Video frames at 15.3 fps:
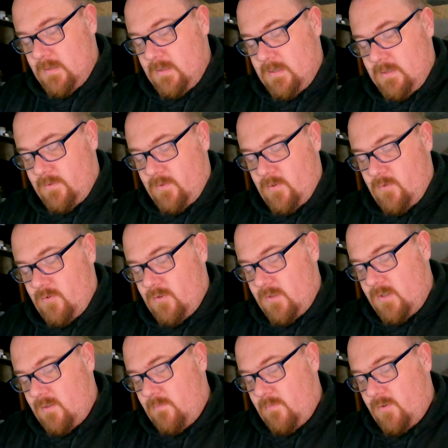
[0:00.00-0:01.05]
is
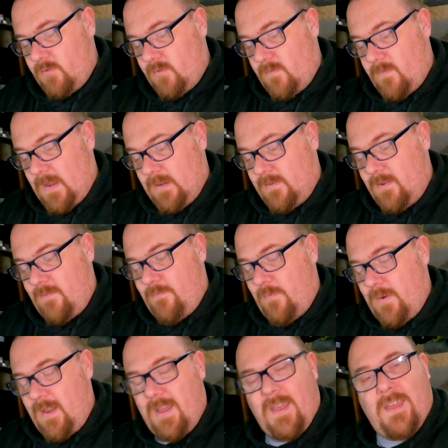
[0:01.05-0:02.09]
usually the most effective
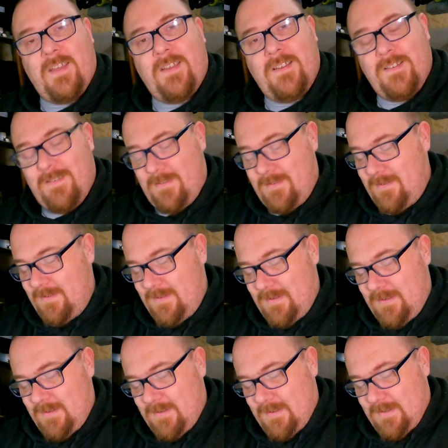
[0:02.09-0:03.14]
way
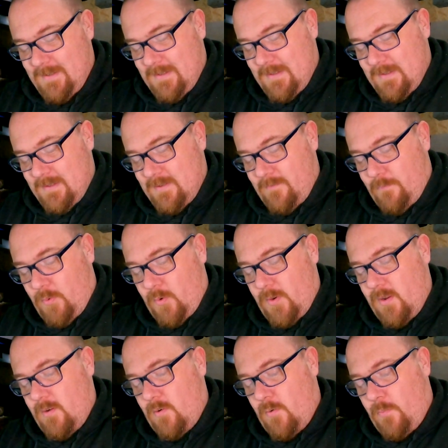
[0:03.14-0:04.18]
of
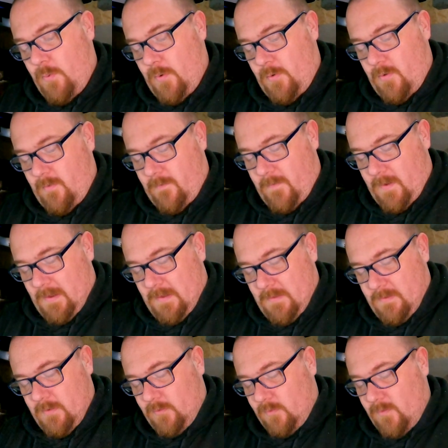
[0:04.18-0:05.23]
putting it up and over
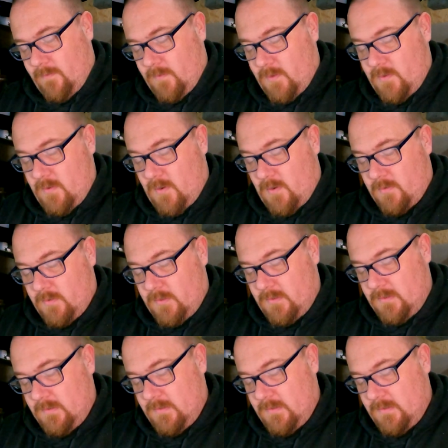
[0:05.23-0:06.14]
the swivel and knot.